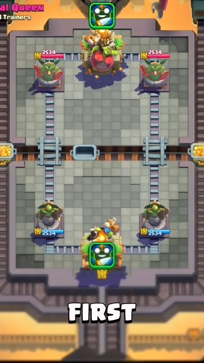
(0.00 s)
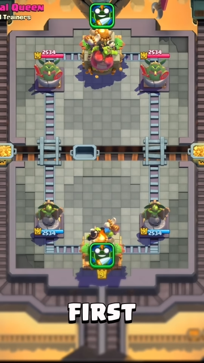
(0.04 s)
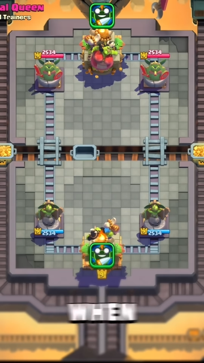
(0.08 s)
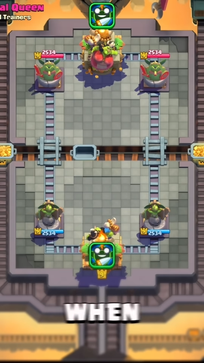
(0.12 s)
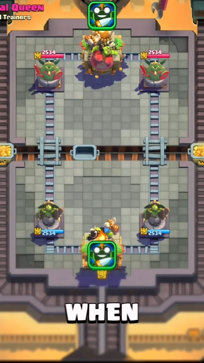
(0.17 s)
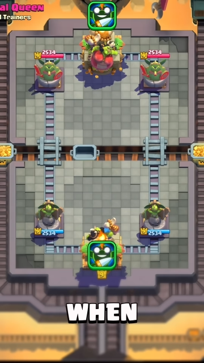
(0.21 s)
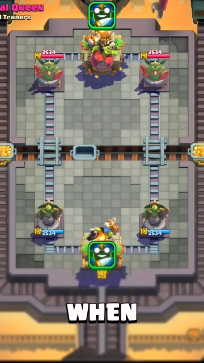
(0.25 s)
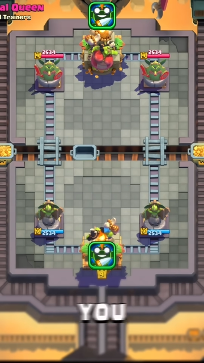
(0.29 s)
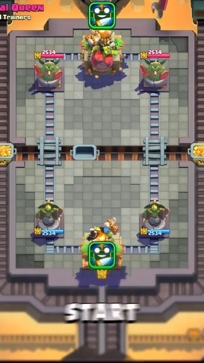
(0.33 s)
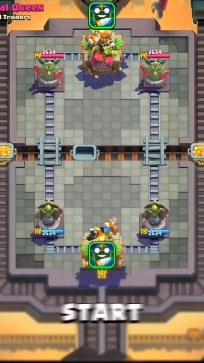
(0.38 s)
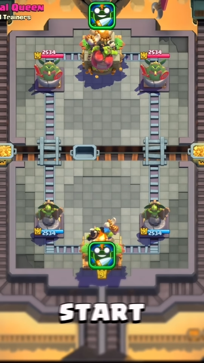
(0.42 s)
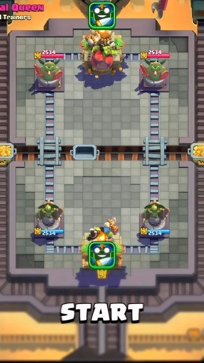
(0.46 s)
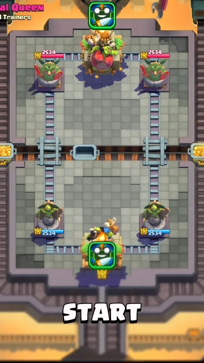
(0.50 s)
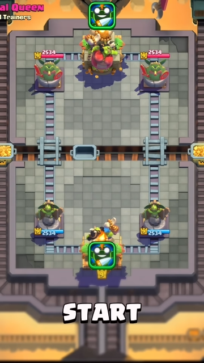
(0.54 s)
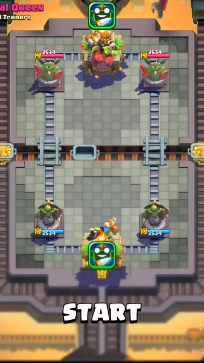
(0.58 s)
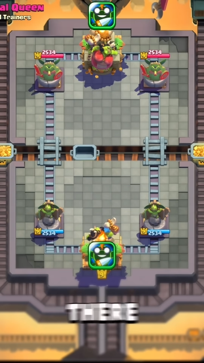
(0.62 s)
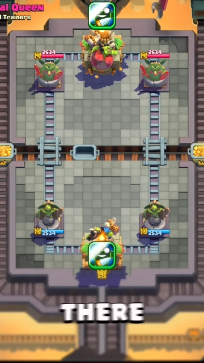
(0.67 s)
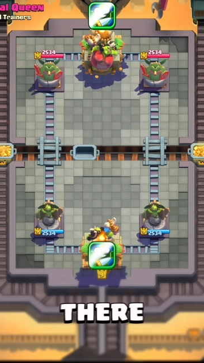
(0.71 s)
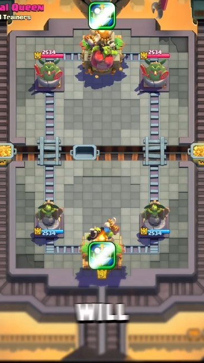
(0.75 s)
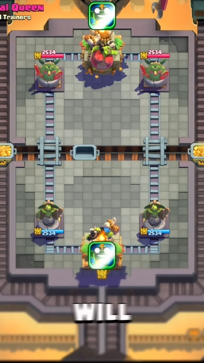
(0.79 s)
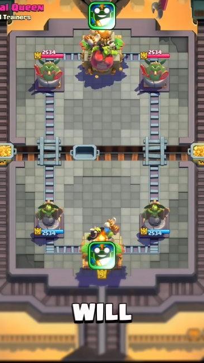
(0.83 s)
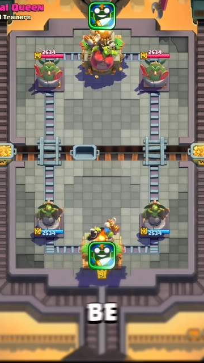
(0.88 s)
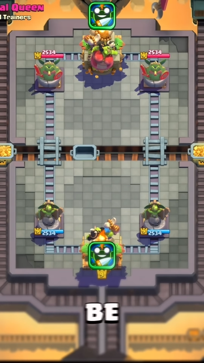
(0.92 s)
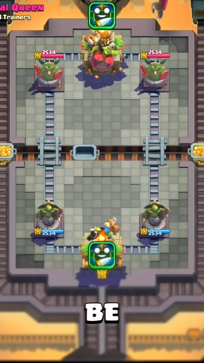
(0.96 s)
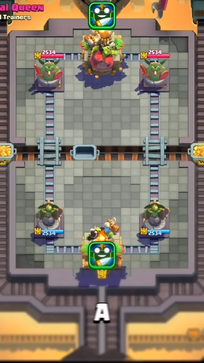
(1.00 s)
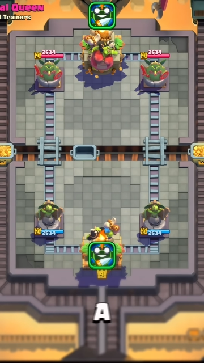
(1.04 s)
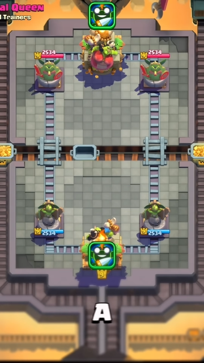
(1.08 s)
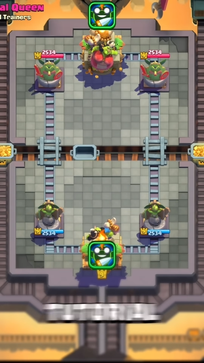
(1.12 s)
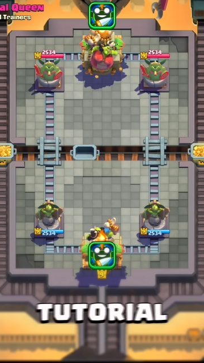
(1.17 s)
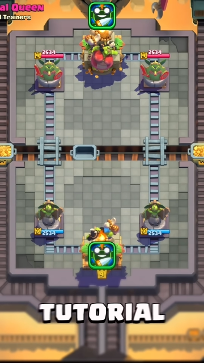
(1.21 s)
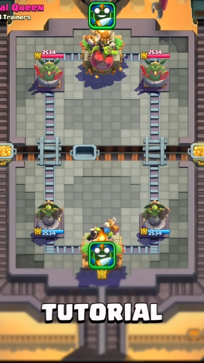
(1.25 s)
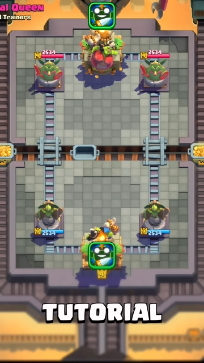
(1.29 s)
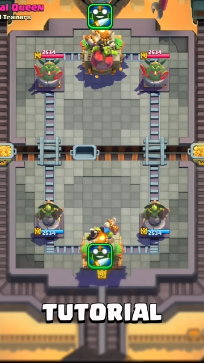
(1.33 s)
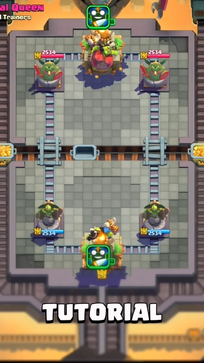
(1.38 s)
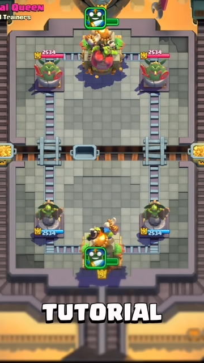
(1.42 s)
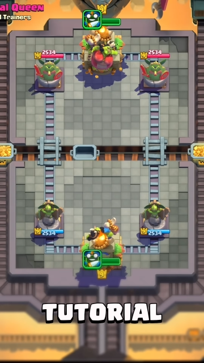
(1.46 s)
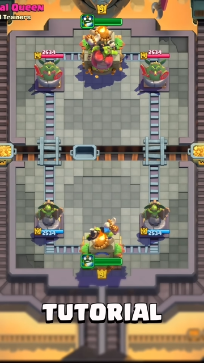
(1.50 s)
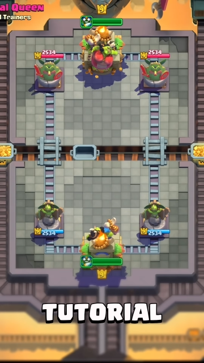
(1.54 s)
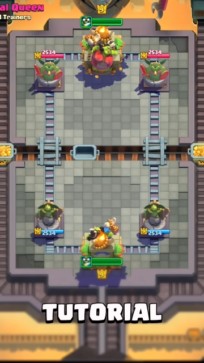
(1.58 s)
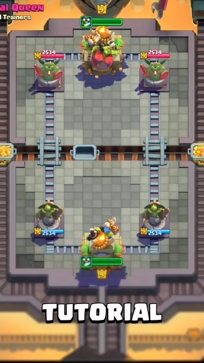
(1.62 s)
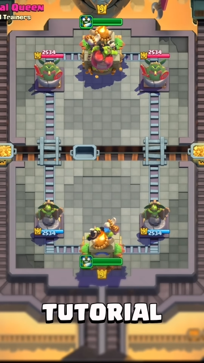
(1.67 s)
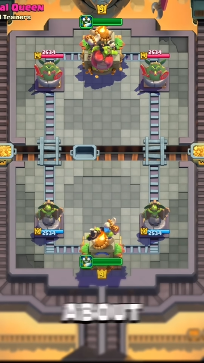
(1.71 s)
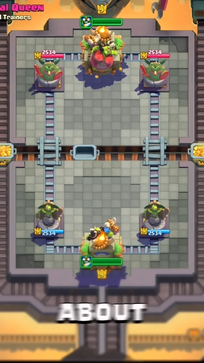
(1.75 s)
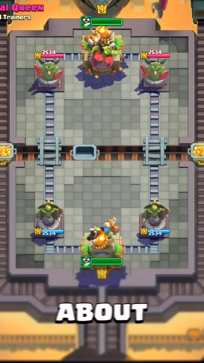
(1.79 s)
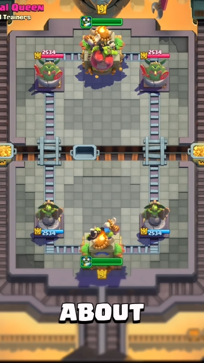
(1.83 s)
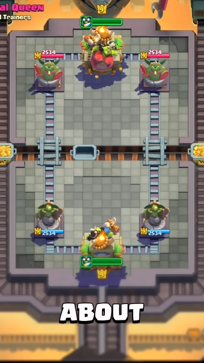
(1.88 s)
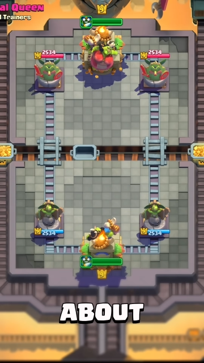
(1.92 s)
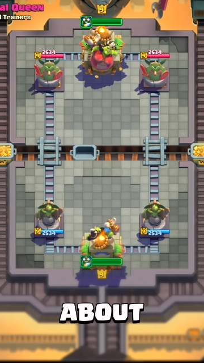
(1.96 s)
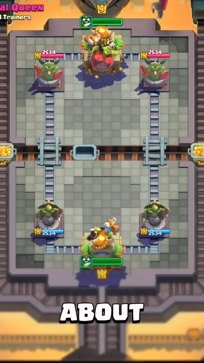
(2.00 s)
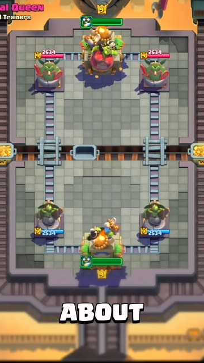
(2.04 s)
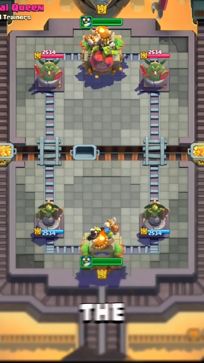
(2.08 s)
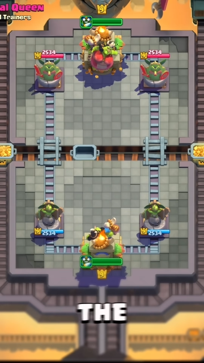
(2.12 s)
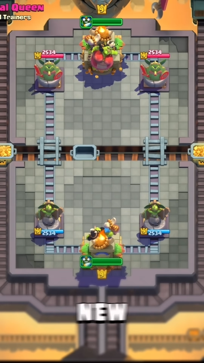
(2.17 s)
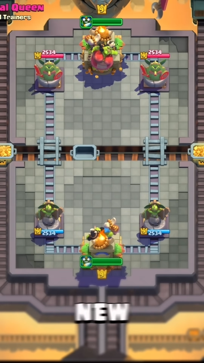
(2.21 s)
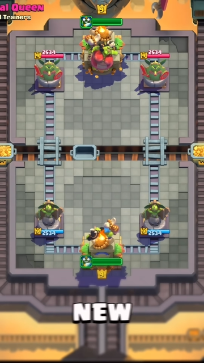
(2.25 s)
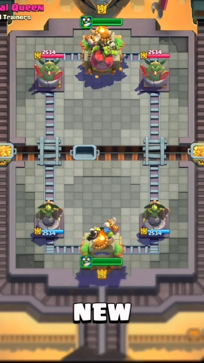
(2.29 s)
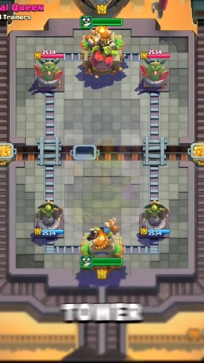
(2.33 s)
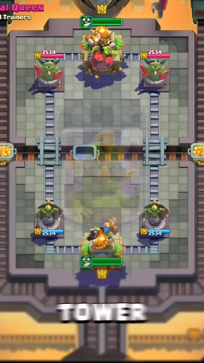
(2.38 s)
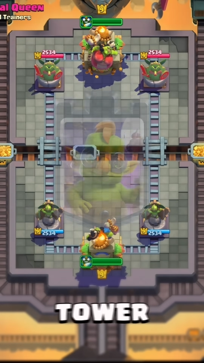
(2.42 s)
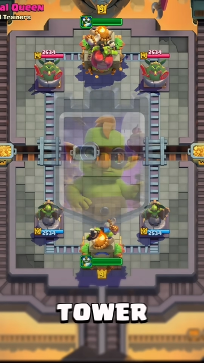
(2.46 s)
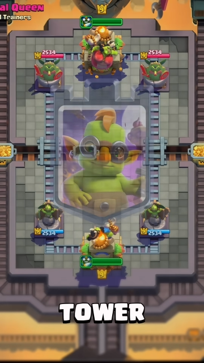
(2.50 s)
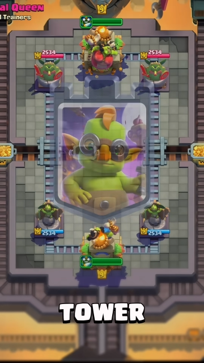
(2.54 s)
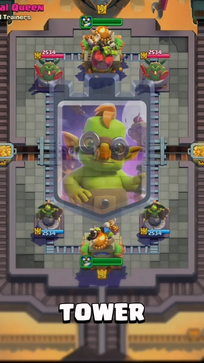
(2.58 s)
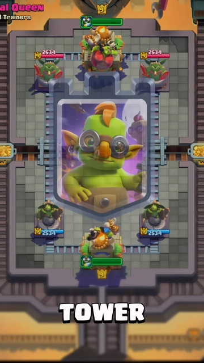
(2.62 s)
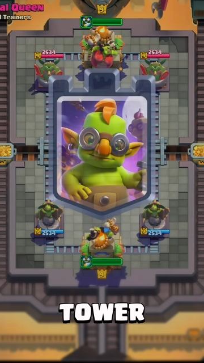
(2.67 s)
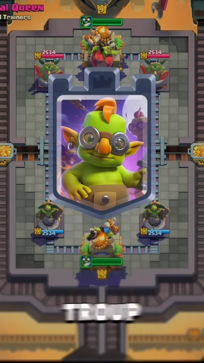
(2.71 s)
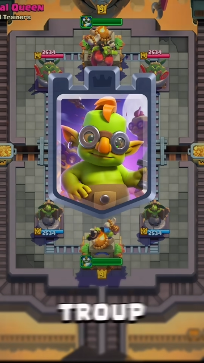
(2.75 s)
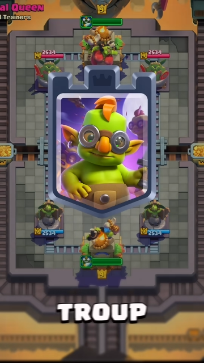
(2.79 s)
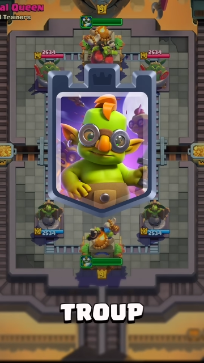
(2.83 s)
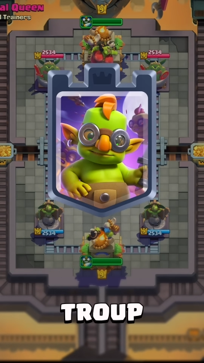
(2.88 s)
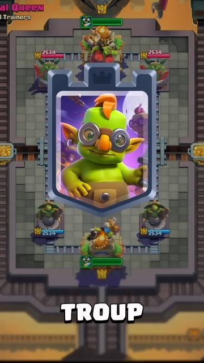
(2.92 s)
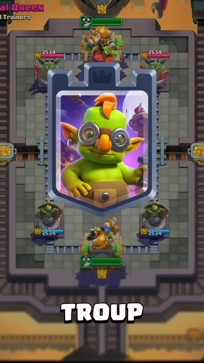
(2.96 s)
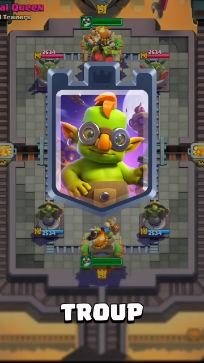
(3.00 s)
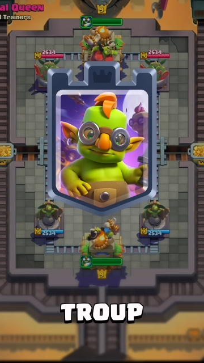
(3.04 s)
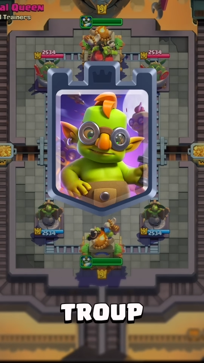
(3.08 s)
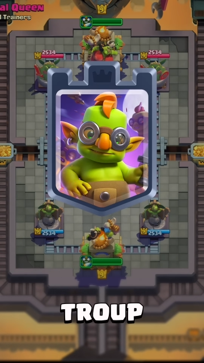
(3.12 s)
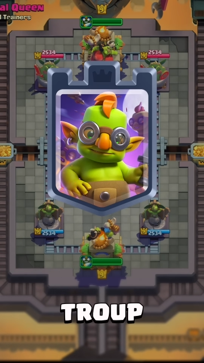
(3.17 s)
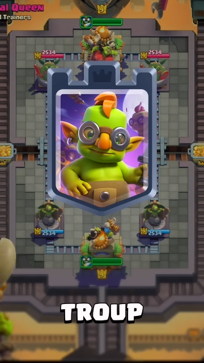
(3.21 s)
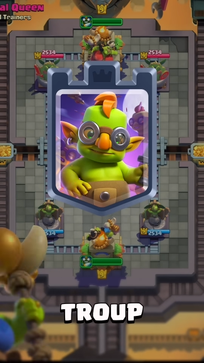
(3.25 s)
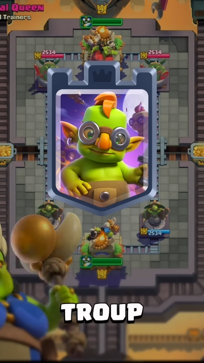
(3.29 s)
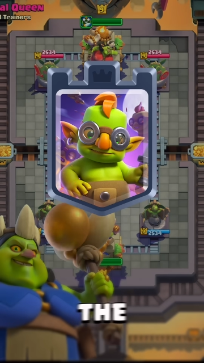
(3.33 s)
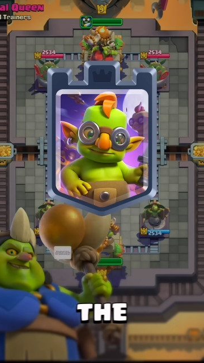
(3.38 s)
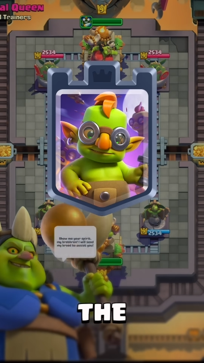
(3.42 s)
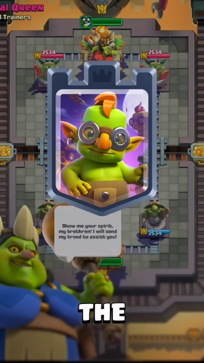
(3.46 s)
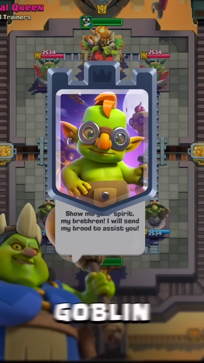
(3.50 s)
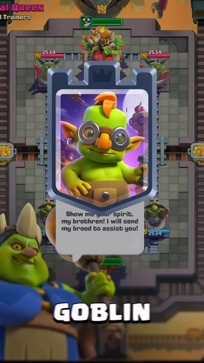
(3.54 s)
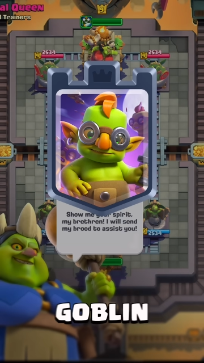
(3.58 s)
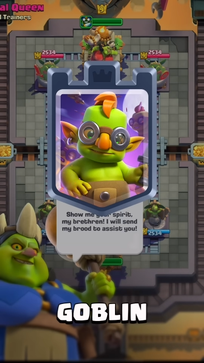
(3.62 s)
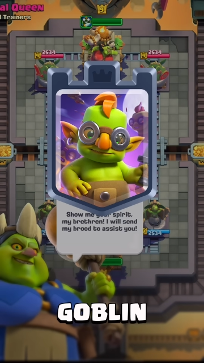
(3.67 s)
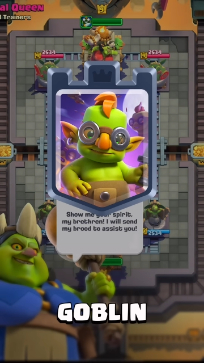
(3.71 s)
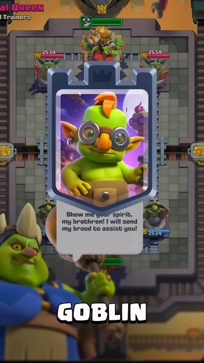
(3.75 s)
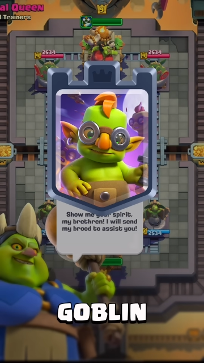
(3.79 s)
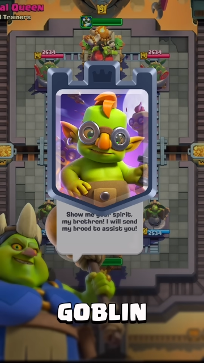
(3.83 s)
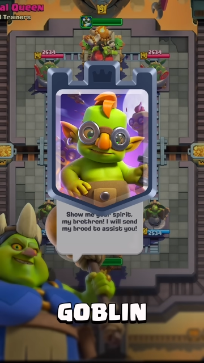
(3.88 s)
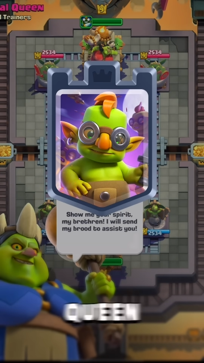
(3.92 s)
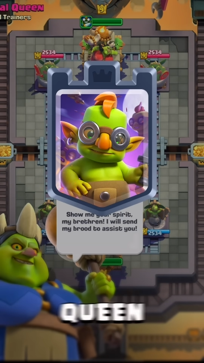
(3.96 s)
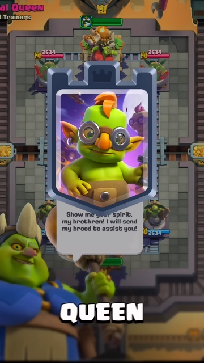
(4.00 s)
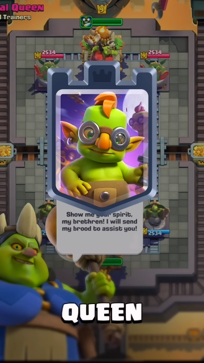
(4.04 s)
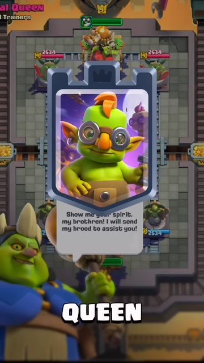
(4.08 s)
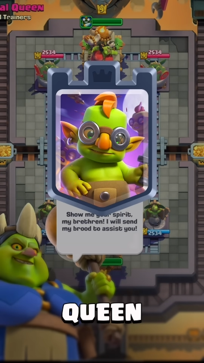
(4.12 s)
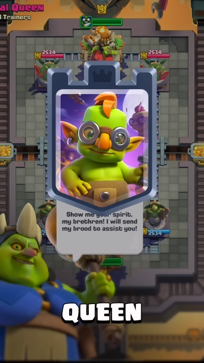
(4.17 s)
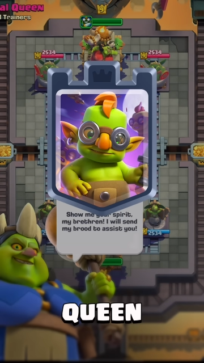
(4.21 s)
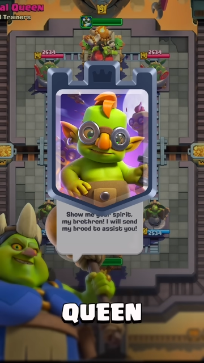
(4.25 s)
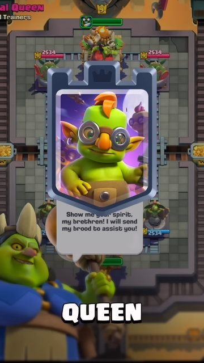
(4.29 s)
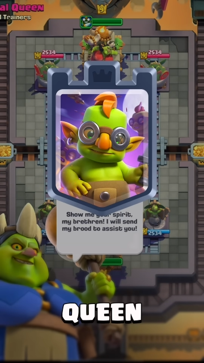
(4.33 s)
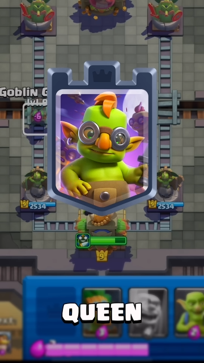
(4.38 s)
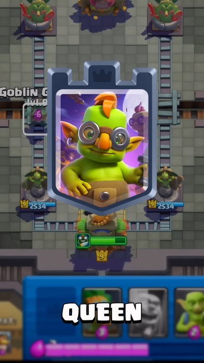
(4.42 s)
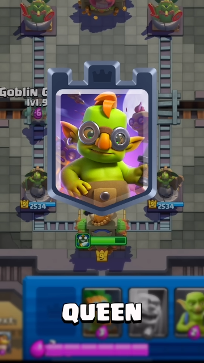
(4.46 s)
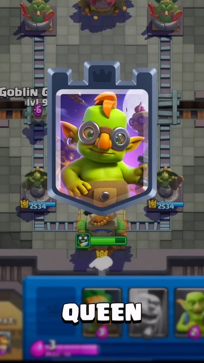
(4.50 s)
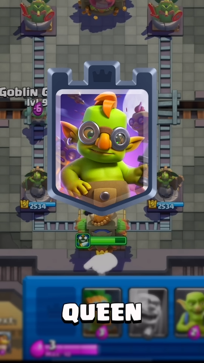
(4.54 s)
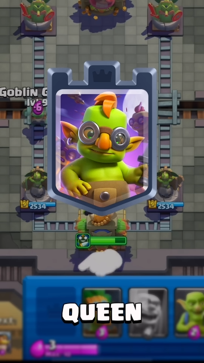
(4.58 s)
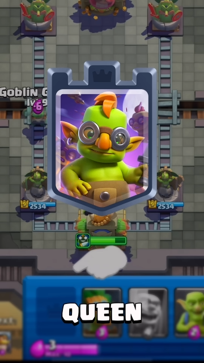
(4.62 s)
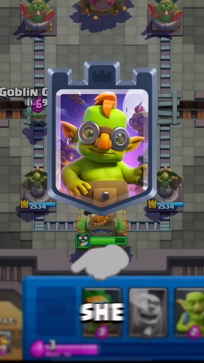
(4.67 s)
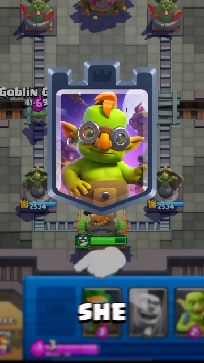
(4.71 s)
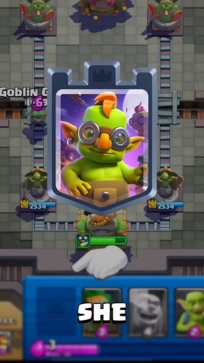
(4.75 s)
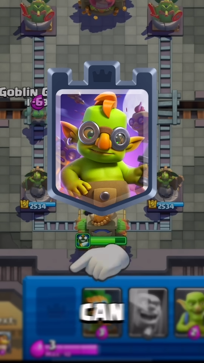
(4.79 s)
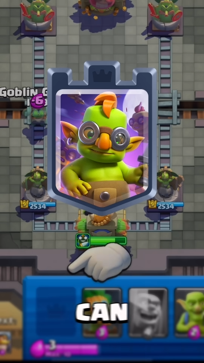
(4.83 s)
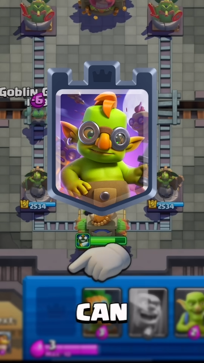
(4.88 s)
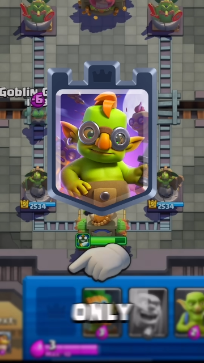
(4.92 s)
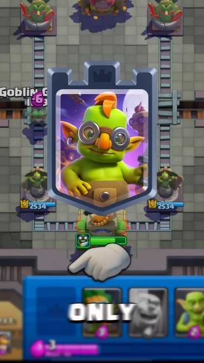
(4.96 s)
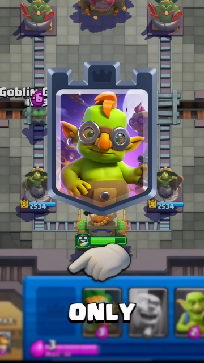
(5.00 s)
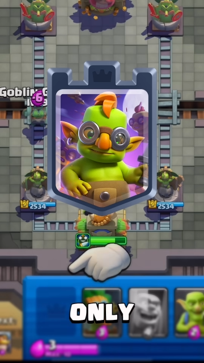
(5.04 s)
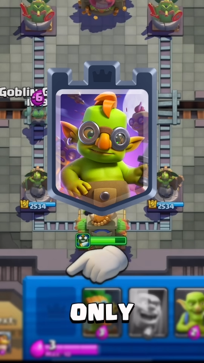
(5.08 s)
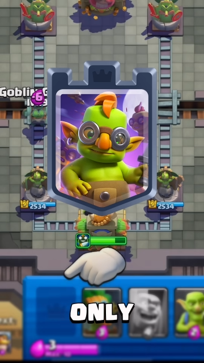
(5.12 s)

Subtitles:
No face is visible, so there are no lips to read.